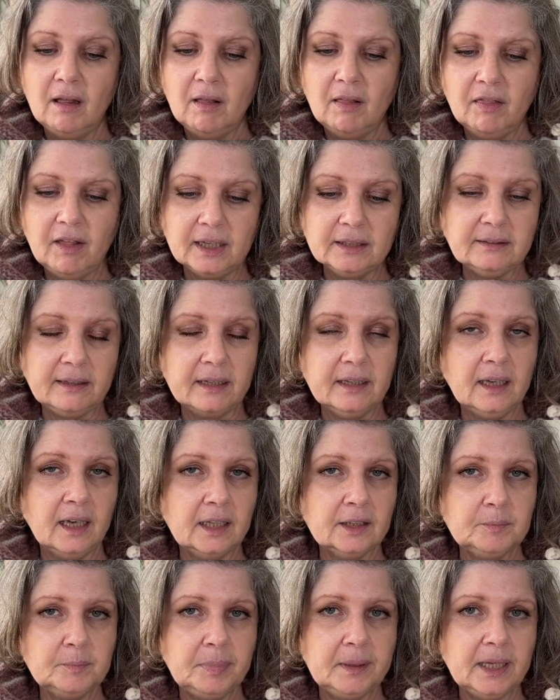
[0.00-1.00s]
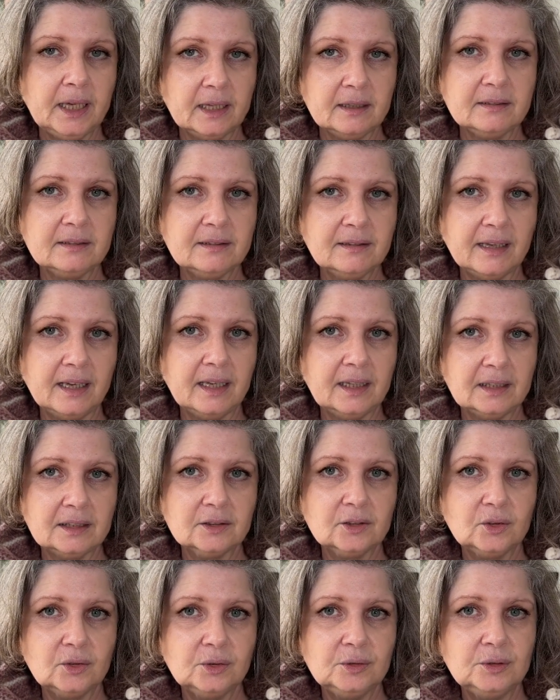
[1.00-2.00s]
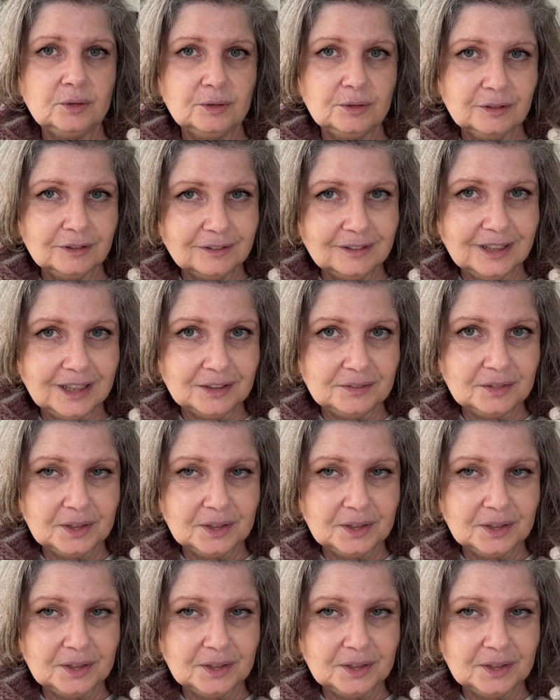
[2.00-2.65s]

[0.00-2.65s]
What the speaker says: that I had placed there to give